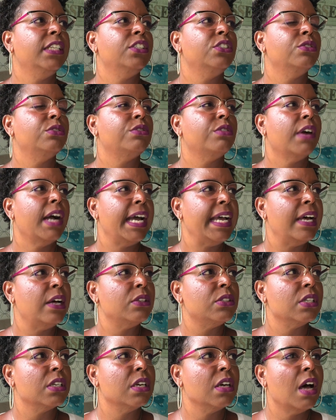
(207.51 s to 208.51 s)
And you cry
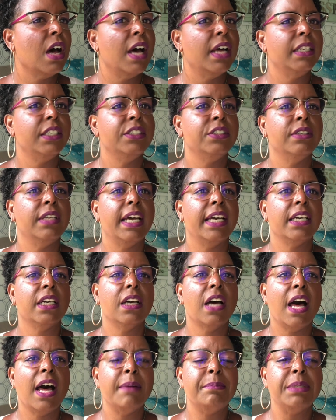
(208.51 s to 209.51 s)
out to God and you're like,
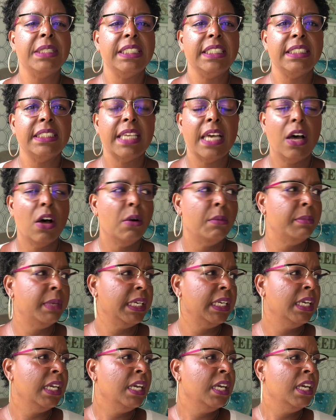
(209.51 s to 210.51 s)
God, please help
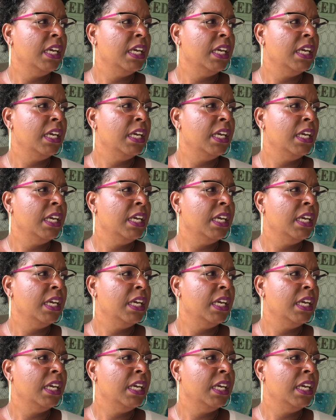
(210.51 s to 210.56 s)
me.